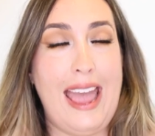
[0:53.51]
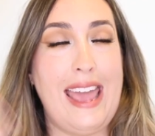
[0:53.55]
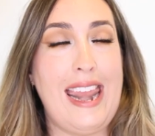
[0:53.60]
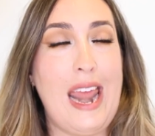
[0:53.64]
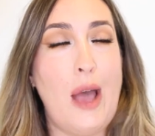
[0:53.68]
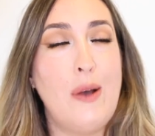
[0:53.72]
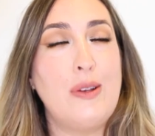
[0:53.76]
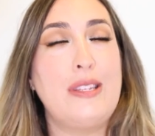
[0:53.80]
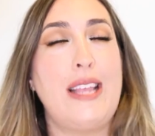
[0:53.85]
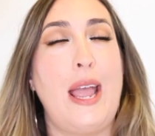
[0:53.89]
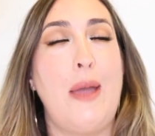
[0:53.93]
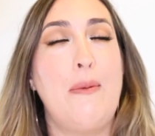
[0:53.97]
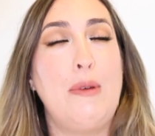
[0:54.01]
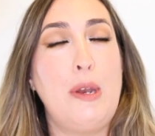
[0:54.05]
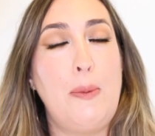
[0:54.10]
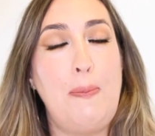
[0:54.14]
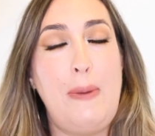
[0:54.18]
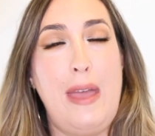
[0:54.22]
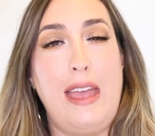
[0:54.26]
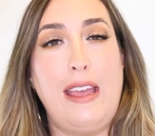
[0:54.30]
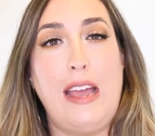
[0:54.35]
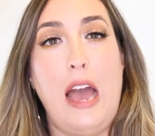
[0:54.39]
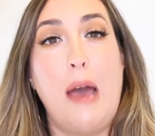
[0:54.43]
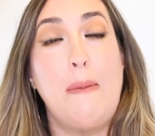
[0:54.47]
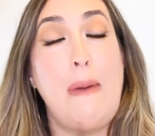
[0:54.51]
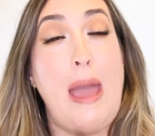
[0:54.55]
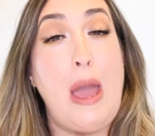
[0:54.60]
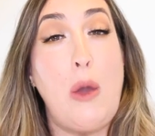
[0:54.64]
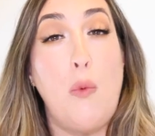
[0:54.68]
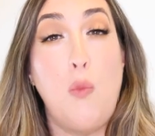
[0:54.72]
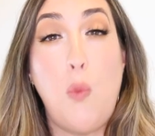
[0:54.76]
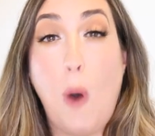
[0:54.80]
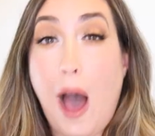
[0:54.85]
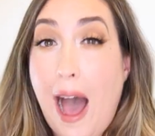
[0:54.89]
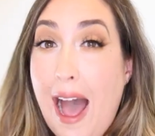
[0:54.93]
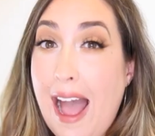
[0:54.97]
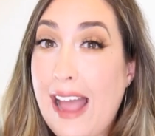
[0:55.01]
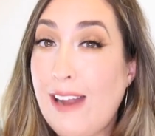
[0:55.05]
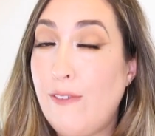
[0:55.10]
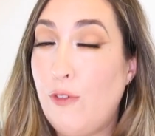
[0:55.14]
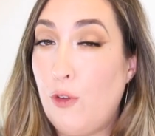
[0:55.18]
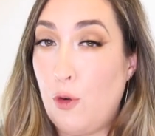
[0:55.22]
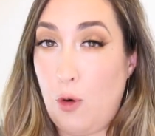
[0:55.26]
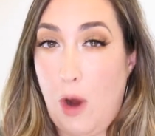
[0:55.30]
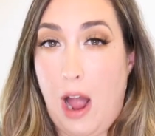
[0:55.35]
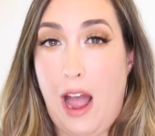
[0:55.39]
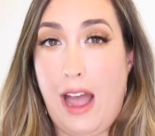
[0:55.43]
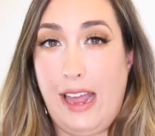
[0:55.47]
And I was able to pick up a wide
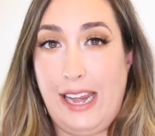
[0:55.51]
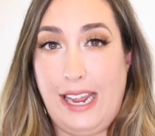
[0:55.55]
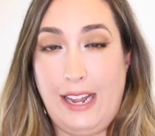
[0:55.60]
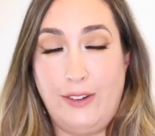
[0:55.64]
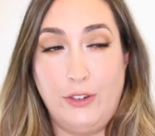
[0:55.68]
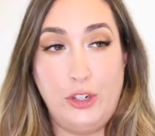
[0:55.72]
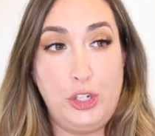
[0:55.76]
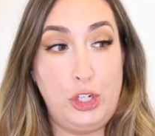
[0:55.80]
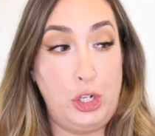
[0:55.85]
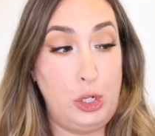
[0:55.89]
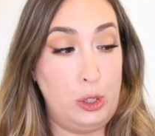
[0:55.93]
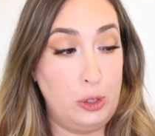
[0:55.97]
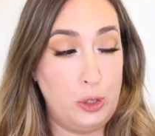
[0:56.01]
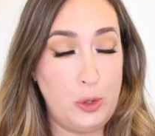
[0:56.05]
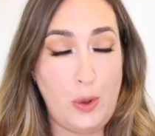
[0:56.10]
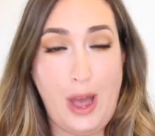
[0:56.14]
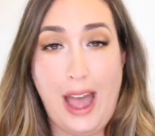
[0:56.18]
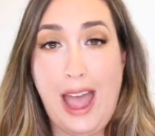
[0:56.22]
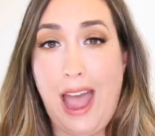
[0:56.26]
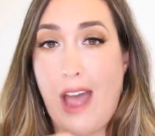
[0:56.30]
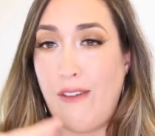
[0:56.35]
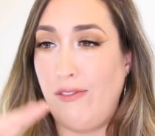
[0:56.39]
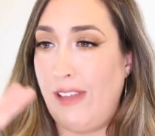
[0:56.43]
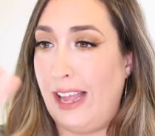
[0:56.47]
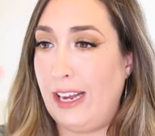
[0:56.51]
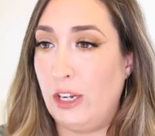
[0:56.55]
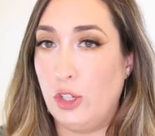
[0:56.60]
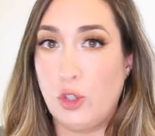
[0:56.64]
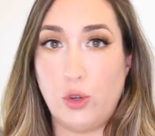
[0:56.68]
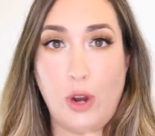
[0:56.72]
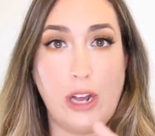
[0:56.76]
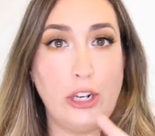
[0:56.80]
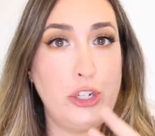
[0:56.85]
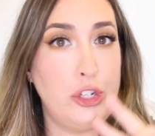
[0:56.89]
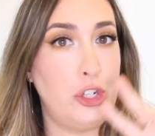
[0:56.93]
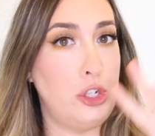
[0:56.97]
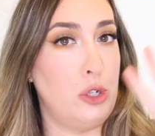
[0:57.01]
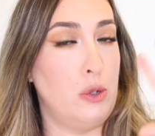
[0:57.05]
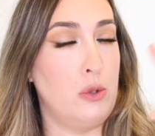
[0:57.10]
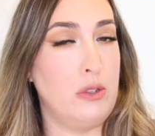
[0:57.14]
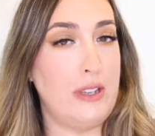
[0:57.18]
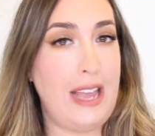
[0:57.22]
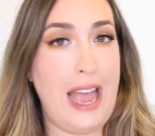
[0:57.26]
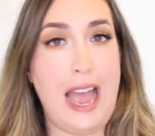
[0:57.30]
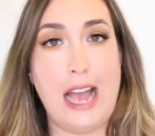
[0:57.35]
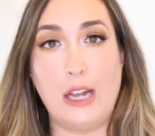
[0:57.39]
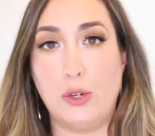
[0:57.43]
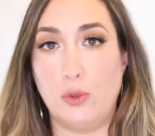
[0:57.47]
variety of shoes. So I have like dress shoes,
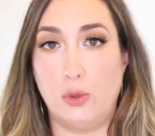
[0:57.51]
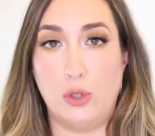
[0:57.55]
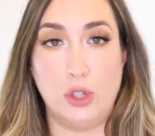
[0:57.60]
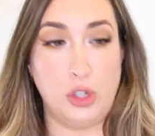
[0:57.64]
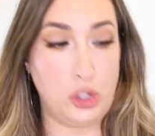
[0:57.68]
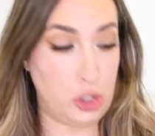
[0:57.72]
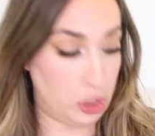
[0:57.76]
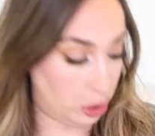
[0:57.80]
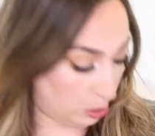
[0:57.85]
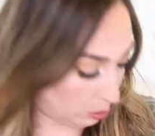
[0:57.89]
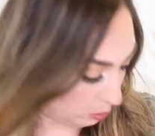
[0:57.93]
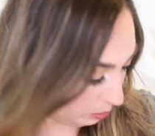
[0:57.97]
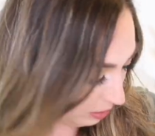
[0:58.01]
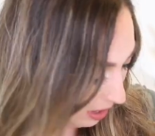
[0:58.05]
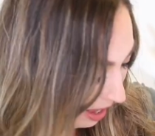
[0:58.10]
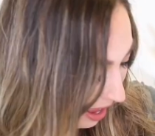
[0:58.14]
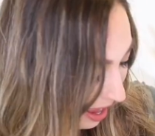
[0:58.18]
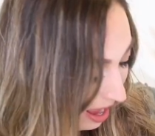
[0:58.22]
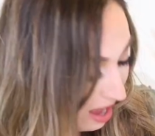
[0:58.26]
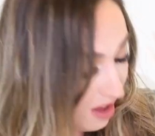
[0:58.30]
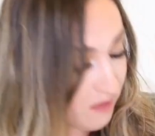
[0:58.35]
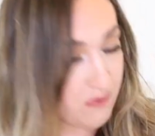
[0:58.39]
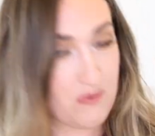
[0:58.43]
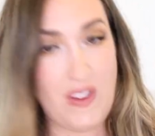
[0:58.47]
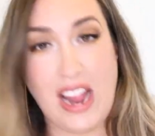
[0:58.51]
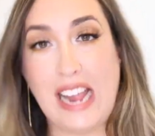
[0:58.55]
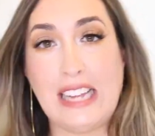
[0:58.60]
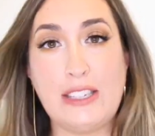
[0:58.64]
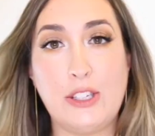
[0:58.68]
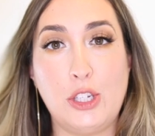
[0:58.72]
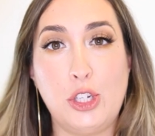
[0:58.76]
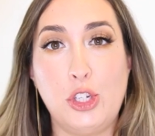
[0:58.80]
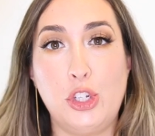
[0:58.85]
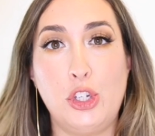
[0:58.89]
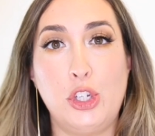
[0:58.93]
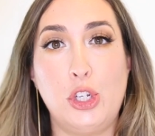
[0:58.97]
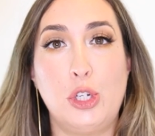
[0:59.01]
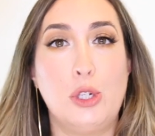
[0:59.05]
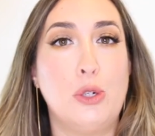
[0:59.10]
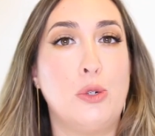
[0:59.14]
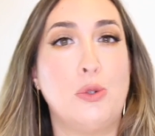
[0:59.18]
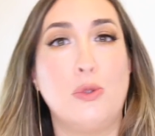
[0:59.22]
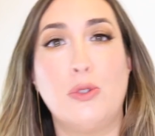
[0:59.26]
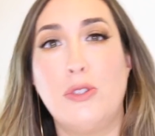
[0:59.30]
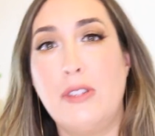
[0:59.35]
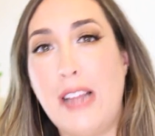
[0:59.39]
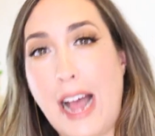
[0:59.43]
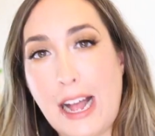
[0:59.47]
casual shoes, fancy
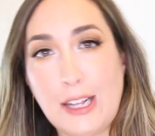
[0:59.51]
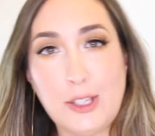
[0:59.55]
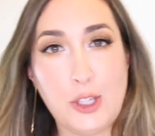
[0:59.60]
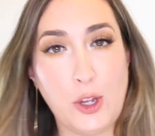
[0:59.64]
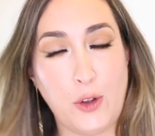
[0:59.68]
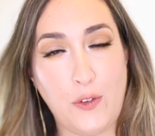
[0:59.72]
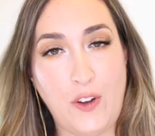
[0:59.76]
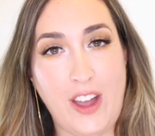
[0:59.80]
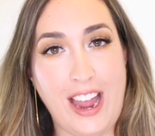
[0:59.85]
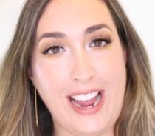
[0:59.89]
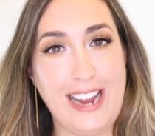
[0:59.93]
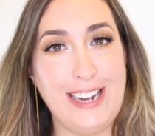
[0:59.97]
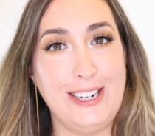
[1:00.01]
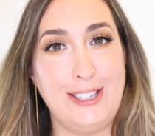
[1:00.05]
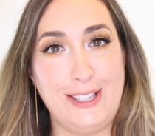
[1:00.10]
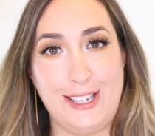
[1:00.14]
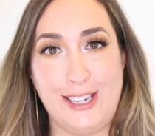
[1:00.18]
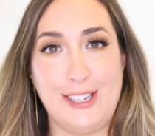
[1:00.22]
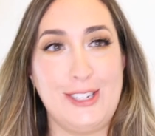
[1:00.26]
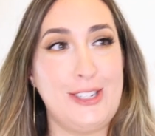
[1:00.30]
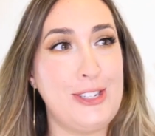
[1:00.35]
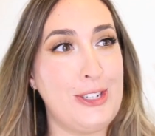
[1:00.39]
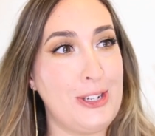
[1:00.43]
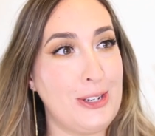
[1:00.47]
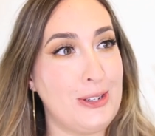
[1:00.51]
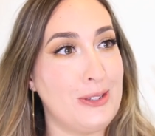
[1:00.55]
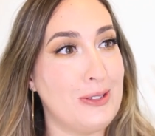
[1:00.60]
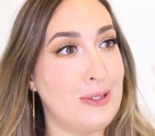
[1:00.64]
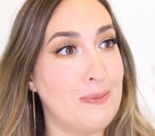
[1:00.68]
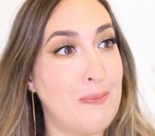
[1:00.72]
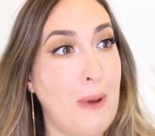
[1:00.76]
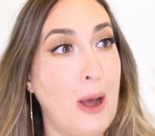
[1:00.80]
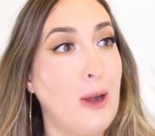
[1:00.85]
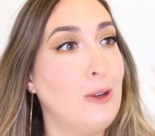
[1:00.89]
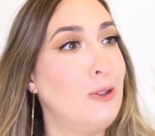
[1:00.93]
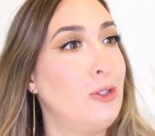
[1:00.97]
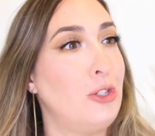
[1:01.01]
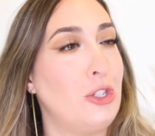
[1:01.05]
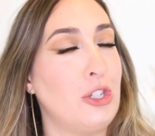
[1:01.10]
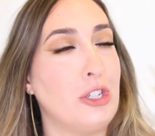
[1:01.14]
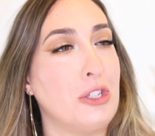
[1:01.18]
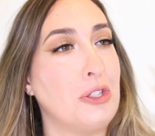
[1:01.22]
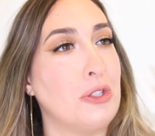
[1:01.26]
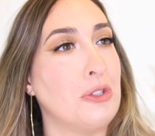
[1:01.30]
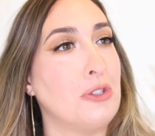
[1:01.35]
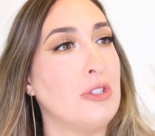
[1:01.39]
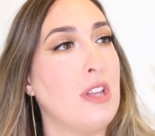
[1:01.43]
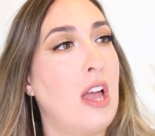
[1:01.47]
shoes, not so fancy shoes, boat
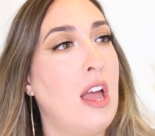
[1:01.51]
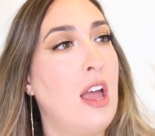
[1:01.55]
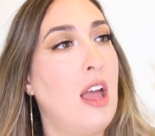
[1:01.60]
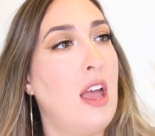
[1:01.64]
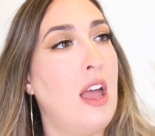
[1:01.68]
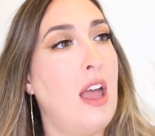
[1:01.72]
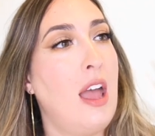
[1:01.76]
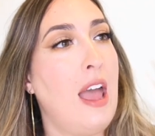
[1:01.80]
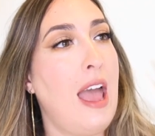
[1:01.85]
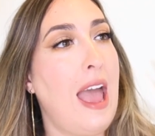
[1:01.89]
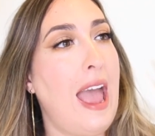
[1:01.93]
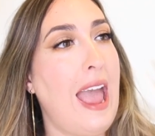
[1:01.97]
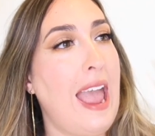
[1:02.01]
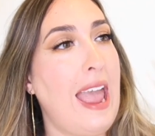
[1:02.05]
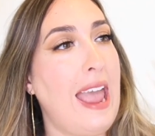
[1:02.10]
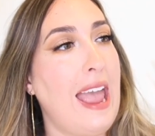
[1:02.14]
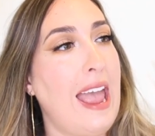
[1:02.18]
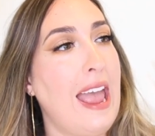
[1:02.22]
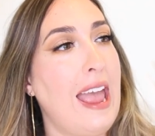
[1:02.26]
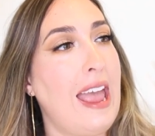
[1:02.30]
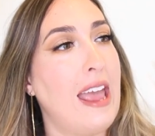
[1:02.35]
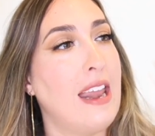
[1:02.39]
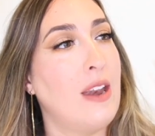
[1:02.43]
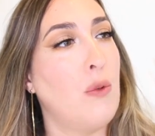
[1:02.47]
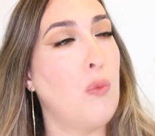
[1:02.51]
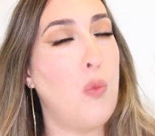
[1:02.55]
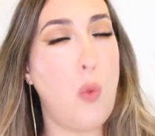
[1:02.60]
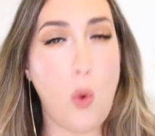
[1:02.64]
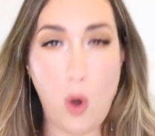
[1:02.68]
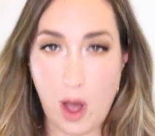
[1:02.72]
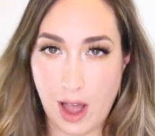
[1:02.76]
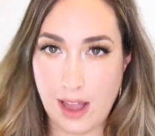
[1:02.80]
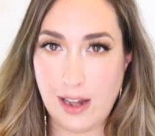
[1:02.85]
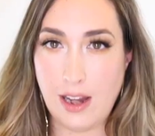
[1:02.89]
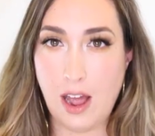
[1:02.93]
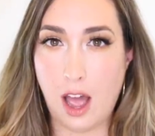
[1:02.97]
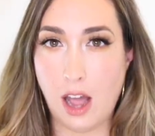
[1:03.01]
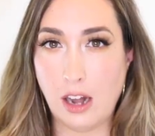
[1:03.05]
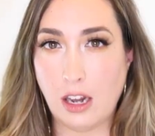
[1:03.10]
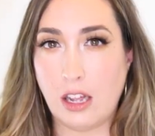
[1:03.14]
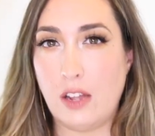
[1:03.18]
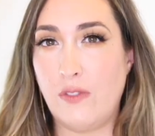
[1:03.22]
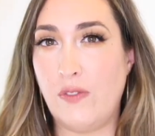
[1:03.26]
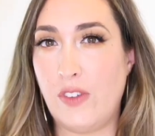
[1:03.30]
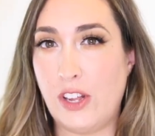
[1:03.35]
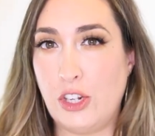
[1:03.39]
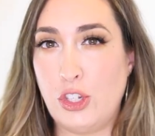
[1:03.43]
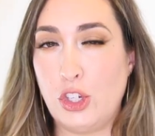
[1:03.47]
shoes, and one
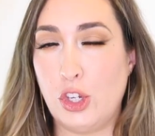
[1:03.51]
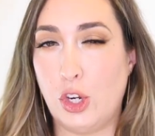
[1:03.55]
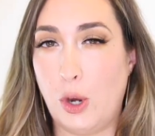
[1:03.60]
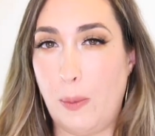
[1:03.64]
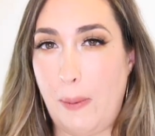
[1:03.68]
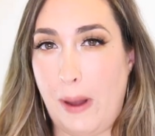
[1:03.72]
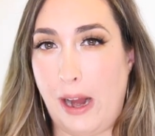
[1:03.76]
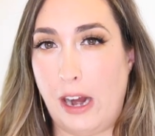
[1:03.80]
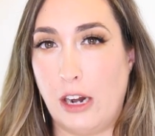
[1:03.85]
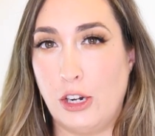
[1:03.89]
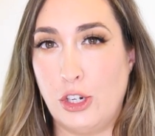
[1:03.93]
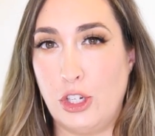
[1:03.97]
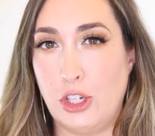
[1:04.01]
unconventional pair